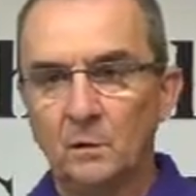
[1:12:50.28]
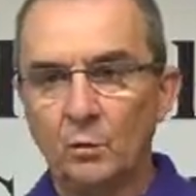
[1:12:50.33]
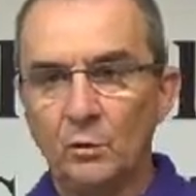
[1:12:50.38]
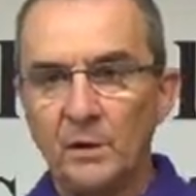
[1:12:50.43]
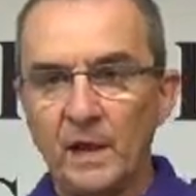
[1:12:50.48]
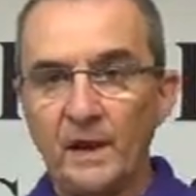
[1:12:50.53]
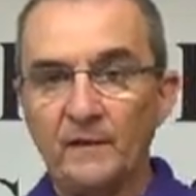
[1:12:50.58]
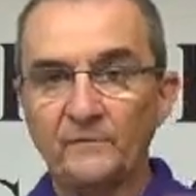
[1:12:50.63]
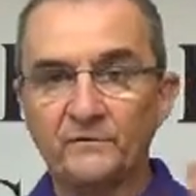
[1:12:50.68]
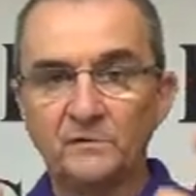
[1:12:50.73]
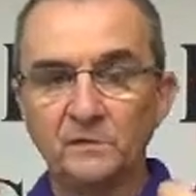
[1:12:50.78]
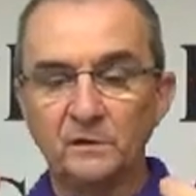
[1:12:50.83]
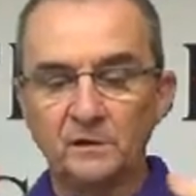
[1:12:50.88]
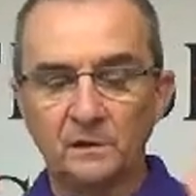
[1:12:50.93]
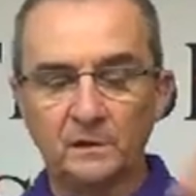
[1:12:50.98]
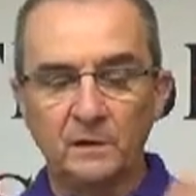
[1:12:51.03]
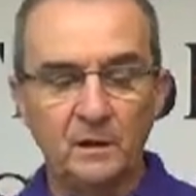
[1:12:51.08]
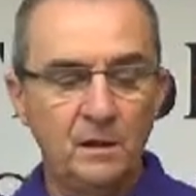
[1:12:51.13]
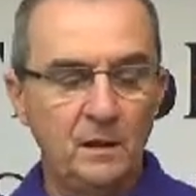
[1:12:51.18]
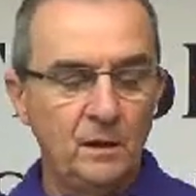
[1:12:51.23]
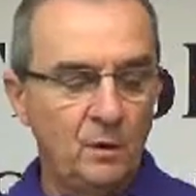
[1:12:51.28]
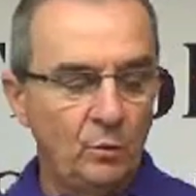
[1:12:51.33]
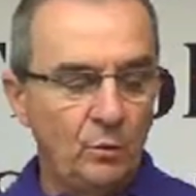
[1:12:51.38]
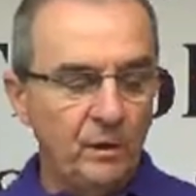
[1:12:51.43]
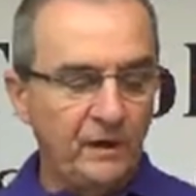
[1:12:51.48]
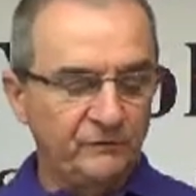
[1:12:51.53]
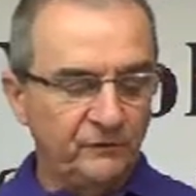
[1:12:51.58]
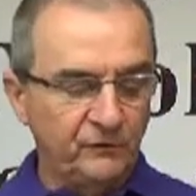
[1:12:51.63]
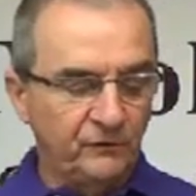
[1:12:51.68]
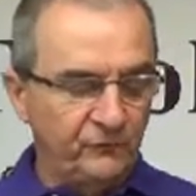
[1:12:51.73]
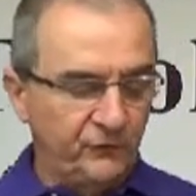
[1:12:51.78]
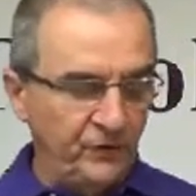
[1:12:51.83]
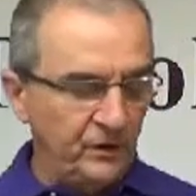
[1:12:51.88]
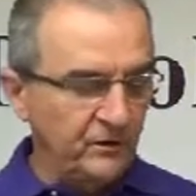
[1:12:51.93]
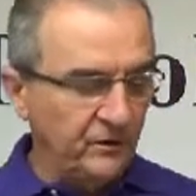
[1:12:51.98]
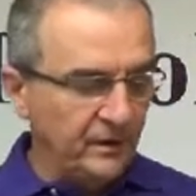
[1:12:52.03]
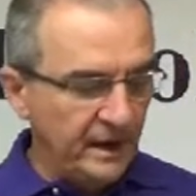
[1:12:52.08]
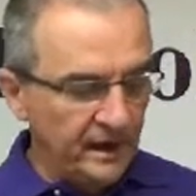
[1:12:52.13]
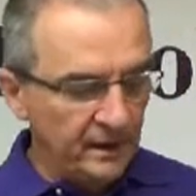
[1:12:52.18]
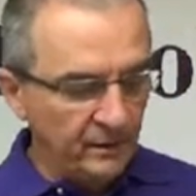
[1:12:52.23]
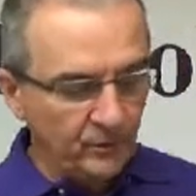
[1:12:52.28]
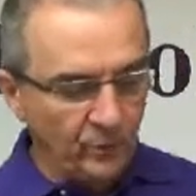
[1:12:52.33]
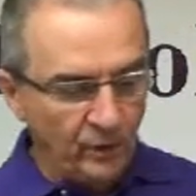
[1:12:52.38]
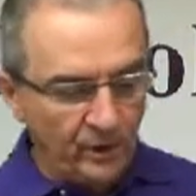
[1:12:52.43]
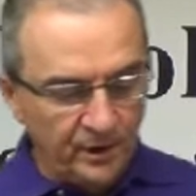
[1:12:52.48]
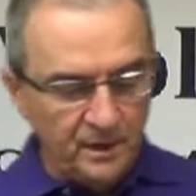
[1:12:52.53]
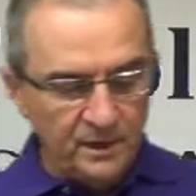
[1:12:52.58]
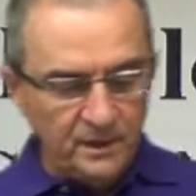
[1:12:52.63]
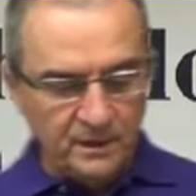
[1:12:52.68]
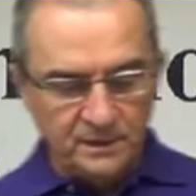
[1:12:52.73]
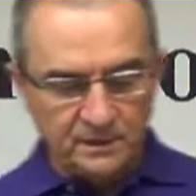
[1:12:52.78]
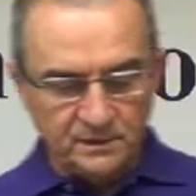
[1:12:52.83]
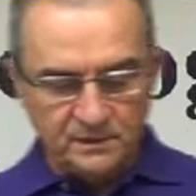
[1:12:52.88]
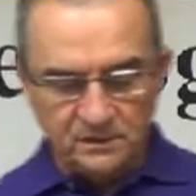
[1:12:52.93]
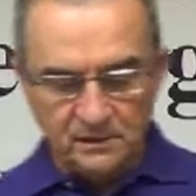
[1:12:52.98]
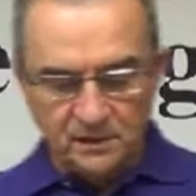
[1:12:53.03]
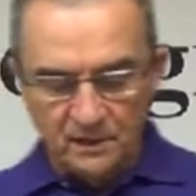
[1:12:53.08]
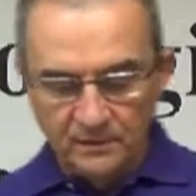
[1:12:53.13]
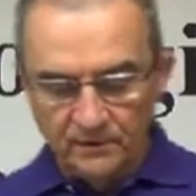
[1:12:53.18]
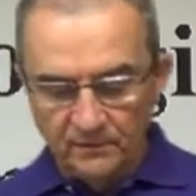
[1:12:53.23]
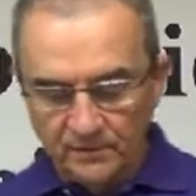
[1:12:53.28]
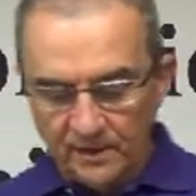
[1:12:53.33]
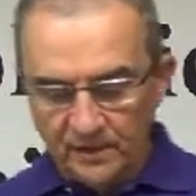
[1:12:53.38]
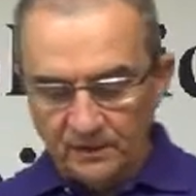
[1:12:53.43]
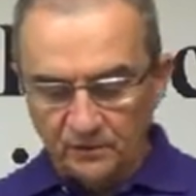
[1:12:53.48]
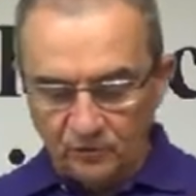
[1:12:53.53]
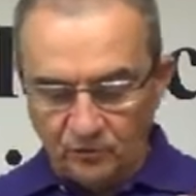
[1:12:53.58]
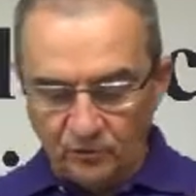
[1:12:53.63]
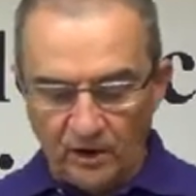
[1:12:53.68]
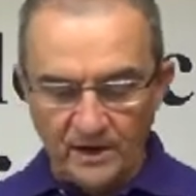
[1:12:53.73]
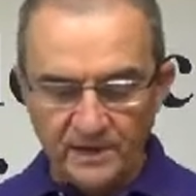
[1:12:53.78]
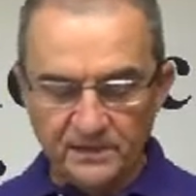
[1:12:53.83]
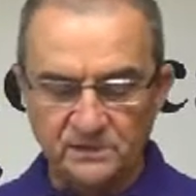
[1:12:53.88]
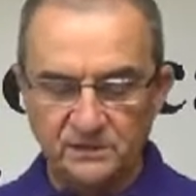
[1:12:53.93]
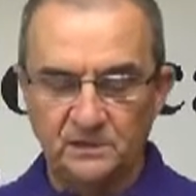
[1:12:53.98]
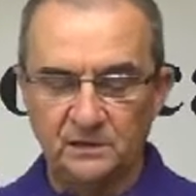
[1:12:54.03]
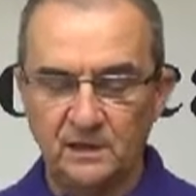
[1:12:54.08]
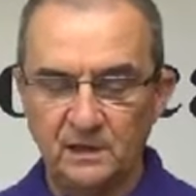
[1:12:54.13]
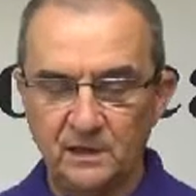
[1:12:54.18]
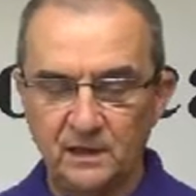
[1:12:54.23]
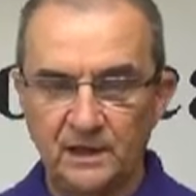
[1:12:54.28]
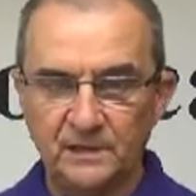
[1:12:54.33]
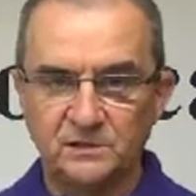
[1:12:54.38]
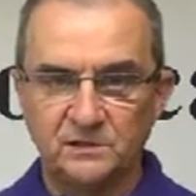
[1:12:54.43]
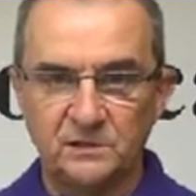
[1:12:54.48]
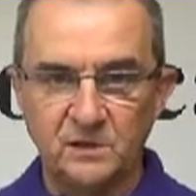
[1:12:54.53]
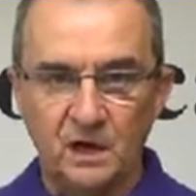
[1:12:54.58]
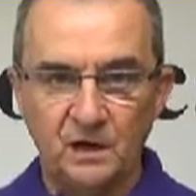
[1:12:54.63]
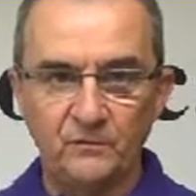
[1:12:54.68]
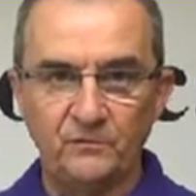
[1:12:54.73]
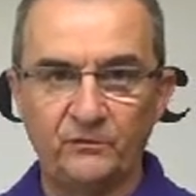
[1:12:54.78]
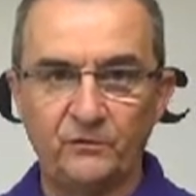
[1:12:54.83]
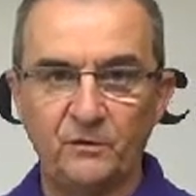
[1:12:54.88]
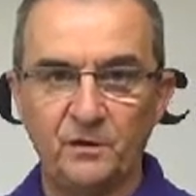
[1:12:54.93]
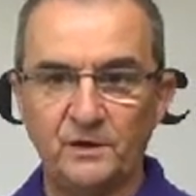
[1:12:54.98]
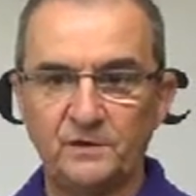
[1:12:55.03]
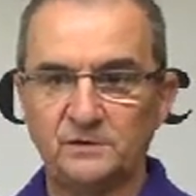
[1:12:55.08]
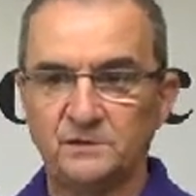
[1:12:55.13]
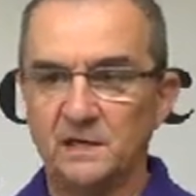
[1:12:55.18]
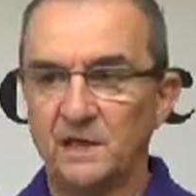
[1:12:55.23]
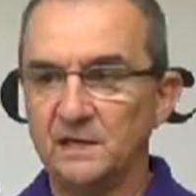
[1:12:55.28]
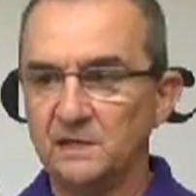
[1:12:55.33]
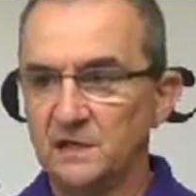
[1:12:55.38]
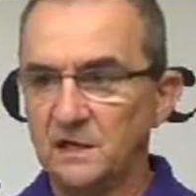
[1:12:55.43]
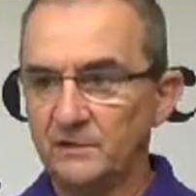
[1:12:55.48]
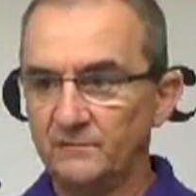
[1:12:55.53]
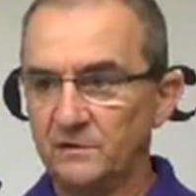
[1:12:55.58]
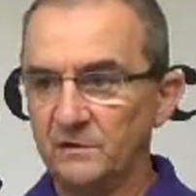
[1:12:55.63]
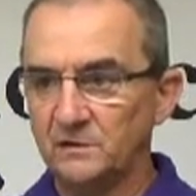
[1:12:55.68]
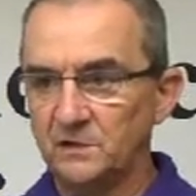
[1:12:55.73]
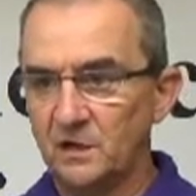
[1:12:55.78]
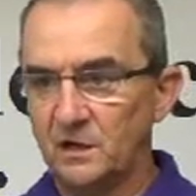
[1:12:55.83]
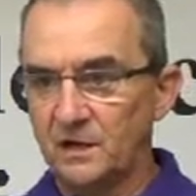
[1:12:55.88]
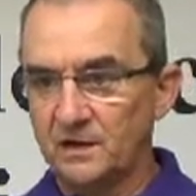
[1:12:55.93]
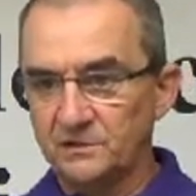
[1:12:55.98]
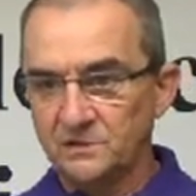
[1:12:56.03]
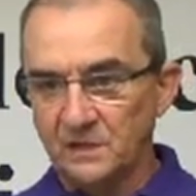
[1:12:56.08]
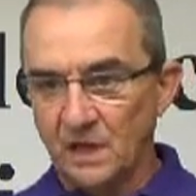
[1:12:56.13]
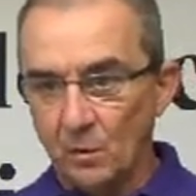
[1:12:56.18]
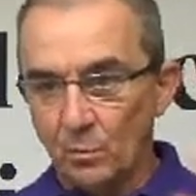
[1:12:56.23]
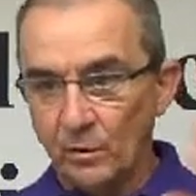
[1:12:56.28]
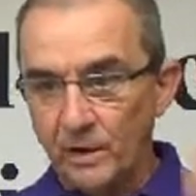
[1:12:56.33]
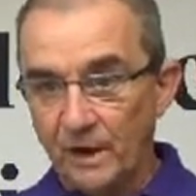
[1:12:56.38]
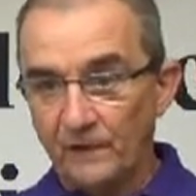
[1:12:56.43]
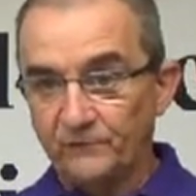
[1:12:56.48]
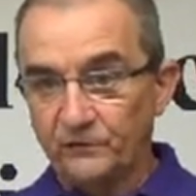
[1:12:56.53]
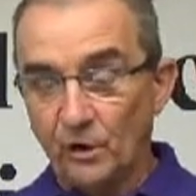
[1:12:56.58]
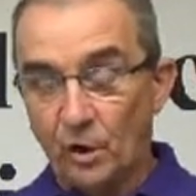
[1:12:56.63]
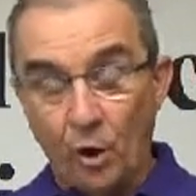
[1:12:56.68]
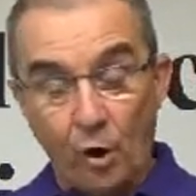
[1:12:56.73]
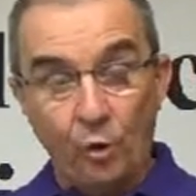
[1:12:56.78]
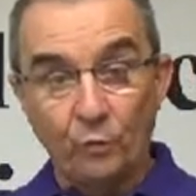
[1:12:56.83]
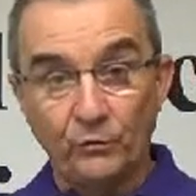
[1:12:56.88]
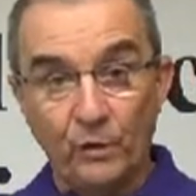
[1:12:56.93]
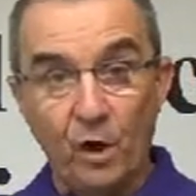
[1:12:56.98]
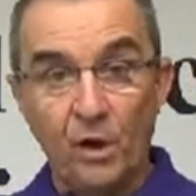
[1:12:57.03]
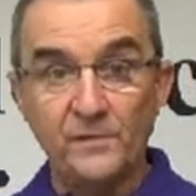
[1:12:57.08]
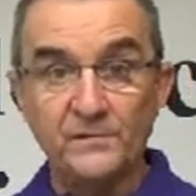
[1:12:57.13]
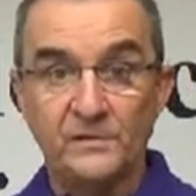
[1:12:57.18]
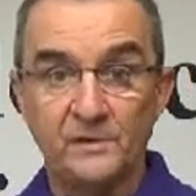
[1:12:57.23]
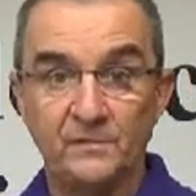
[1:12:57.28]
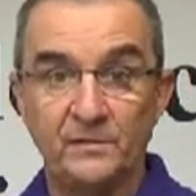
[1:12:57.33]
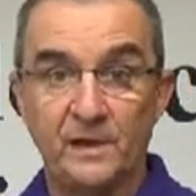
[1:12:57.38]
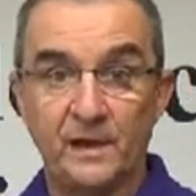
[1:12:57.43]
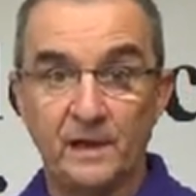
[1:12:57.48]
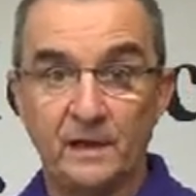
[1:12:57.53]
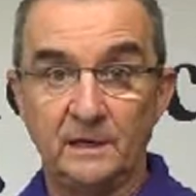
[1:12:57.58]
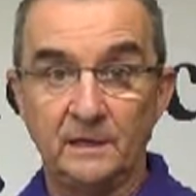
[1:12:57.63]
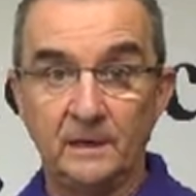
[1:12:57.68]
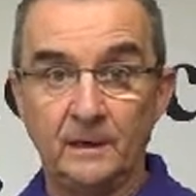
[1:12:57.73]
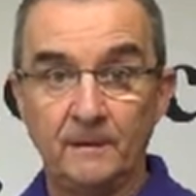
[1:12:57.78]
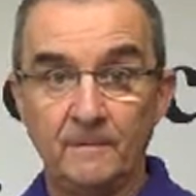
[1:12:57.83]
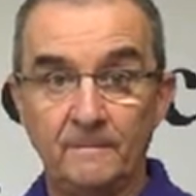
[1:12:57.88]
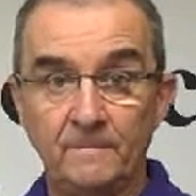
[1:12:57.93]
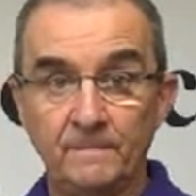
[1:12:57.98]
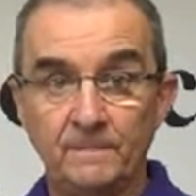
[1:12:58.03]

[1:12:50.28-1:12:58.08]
We have to, we have to figure out what it is that Christ has done for us and given to us, and we have to hold on to that.